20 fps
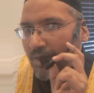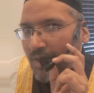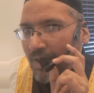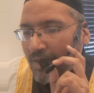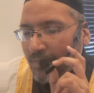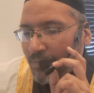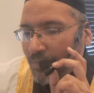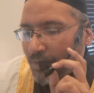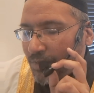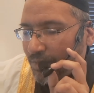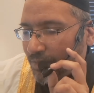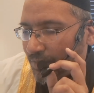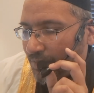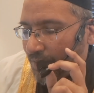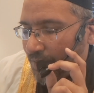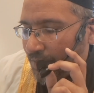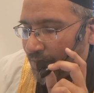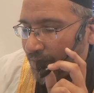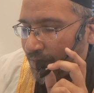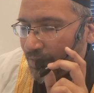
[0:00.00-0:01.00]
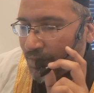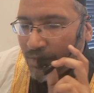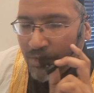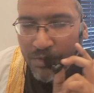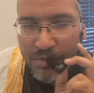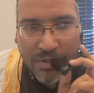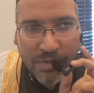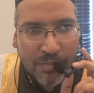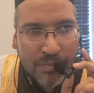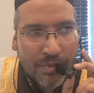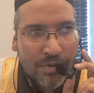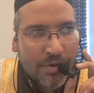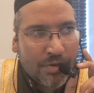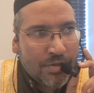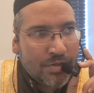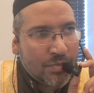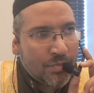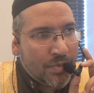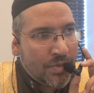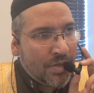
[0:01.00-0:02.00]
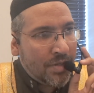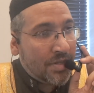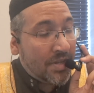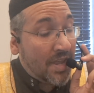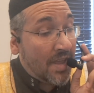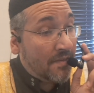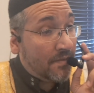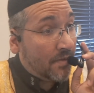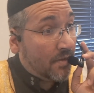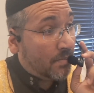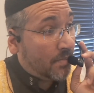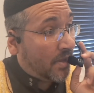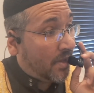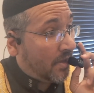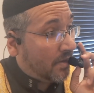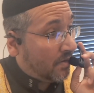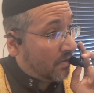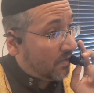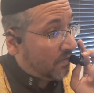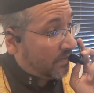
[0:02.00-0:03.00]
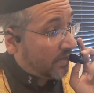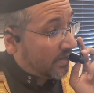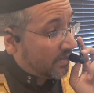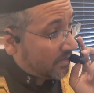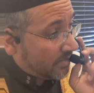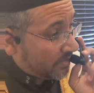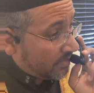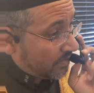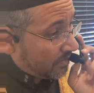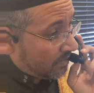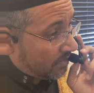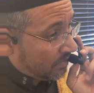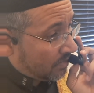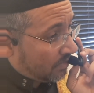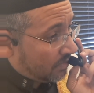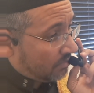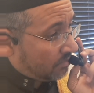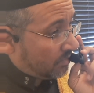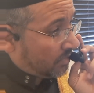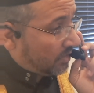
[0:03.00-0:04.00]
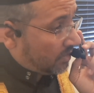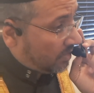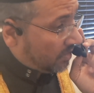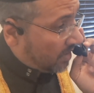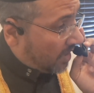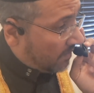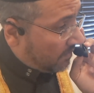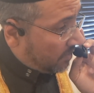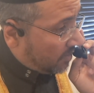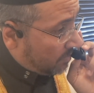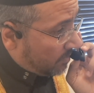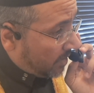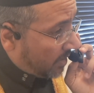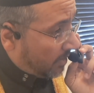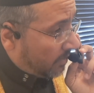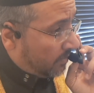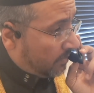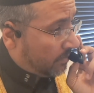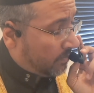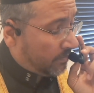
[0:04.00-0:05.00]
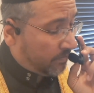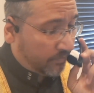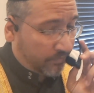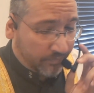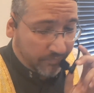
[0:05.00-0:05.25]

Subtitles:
And we could, in the concluding words, we need to have iman, faith. We need to have iman,